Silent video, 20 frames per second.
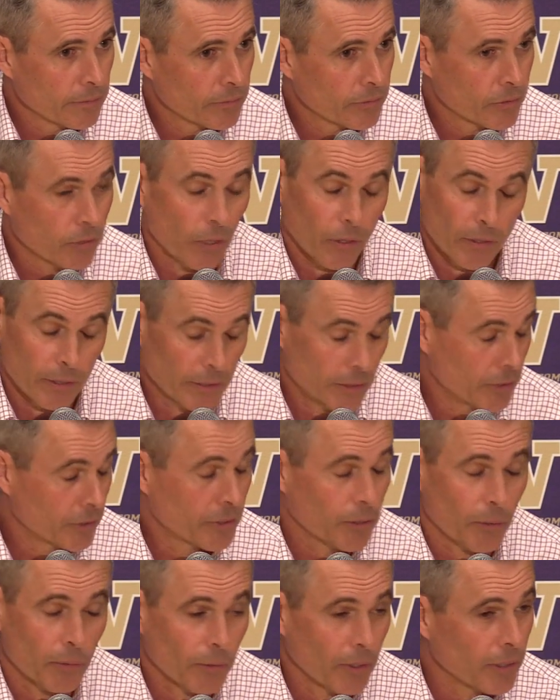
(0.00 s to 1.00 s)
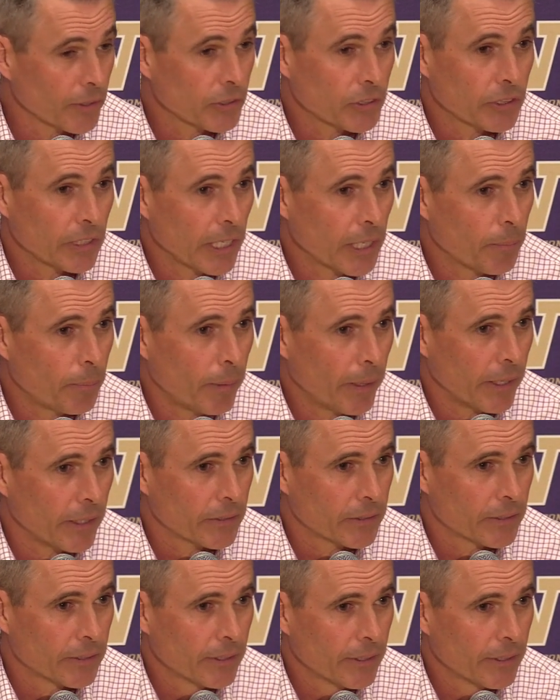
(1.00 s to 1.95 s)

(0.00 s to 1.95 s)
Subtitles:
Sorry, just so we're on the same page.